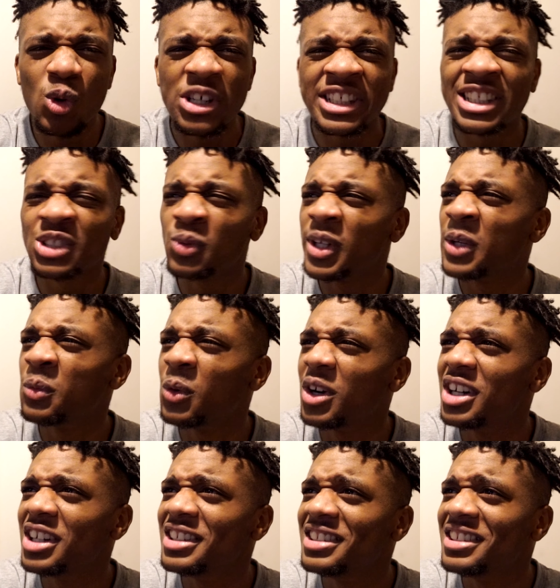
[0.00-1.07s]
Is it
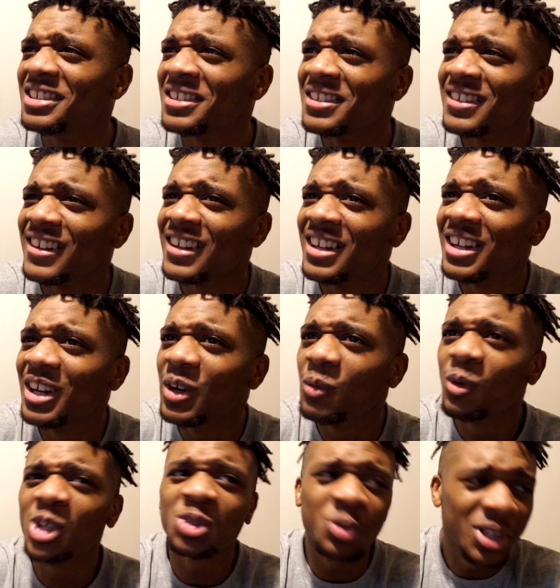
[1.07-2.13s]
21?
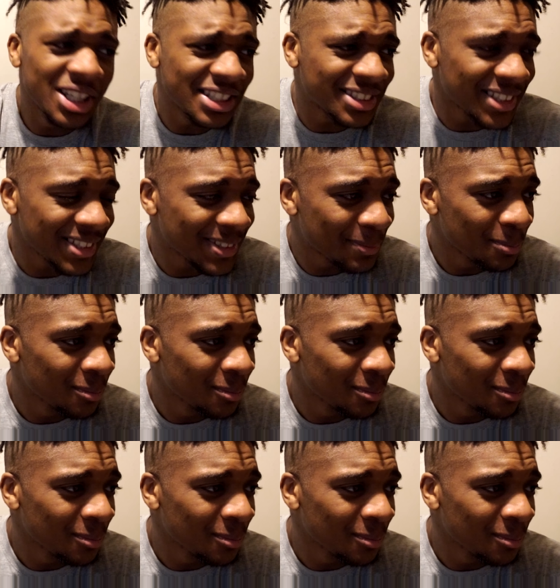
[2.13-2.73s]
Which one is it?